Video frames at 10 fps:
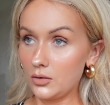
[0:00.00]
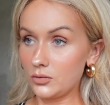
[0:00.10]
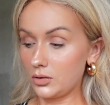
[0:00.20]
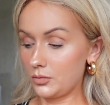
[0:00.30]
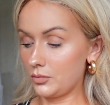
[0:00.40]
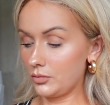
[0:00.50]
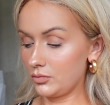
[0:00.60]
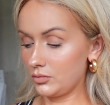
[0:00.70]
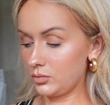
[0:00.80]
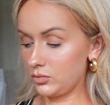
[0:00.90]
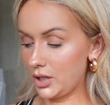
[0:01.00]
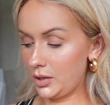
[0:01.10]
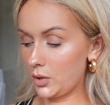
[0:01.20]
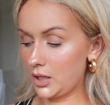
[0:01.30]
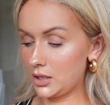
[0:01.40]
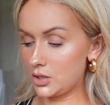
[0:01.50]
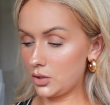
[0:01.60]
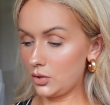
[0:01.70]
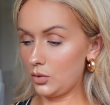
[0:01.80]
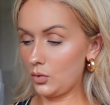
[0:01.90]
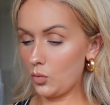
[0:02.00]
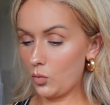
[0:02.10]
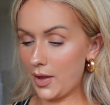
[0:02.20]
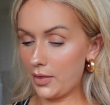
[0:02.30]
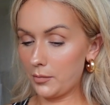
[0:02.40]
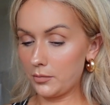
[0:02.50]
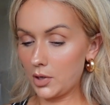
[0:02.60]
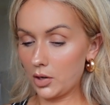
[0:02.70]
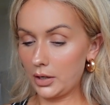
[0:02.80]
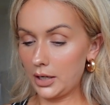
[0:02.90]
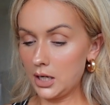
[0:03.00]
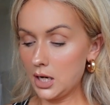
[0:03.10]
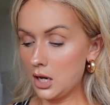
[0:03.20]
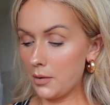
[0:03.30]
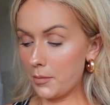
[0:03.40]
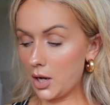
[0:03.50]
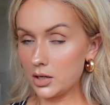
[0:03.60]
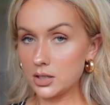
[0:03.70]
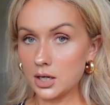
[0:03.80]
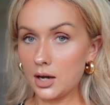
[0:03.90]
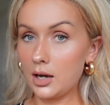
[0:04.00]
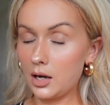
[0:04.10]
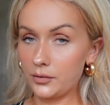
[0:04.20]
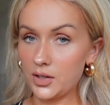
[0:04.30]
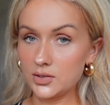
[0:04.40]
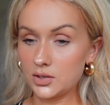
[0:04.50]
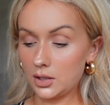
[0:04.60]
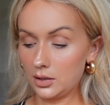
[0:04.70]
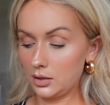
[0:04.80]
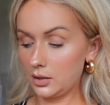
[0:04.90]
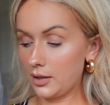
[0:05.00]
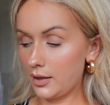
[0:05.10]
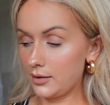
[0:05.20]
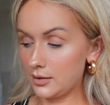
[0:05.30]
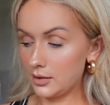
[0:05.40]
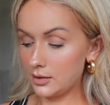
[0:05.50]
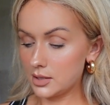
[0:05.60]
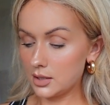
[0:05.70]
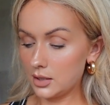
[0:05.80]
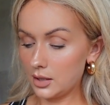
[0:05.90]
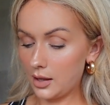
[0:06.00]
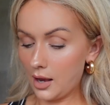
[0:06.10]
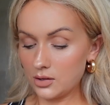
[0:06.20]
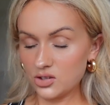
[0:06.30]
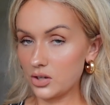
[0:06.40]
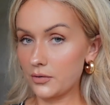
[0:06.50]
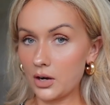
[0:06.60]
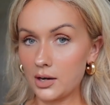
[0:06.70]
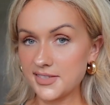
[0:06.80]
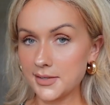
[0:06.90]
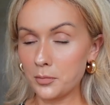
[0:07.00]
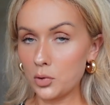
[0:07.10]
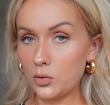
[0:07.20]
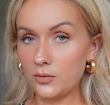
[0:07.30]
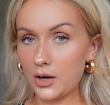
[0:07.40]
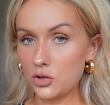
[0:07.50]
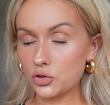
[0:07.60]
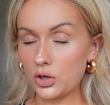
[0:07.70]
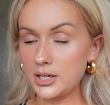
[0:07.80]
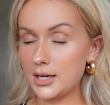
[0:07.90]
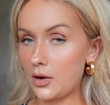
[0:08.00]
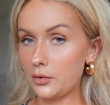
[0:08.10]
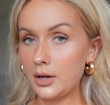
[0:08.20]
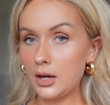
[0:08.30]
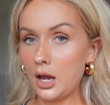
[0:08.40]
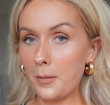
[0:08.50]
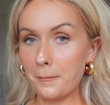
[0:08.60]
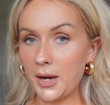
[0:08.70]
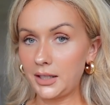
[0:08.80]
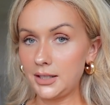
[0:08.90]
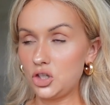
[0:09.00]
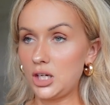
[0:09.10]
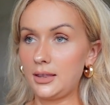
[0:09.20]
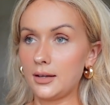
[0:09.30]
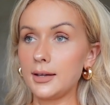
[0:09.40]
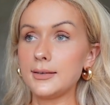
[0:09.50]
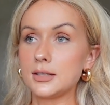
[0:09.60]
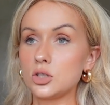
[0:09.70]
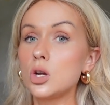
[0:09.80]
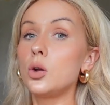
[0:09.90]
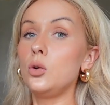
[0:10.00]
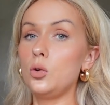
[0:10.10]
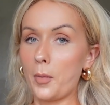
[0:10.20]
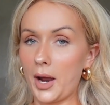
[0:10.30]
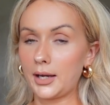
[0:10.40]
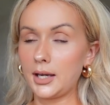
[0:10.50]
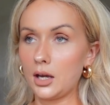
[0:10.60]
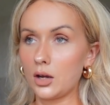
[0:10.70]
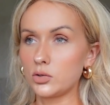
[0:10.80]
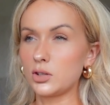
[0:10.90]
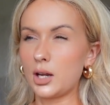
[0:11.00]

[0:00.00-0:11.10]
from really wanting to wear them currently, but I love this style and they're just a very simple, very straight down baggy jean that isn't too baggy. I also